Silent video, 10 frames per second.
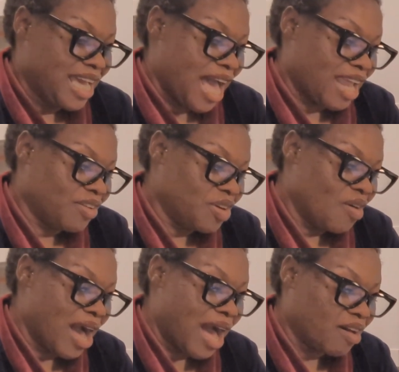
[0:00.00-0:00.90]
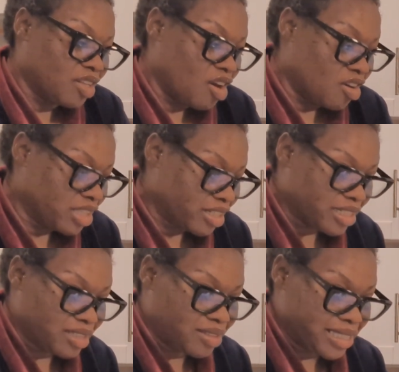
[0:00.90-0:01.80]
I don't know how long
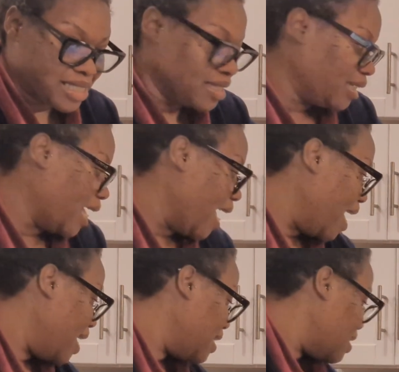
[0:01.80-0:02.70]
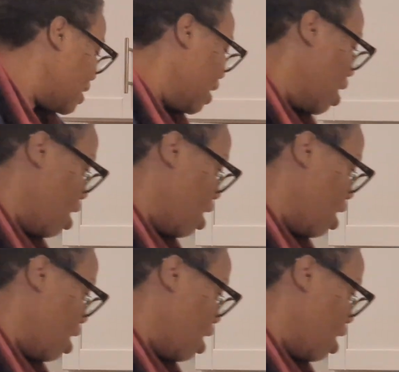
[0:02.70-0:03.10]
they're going to last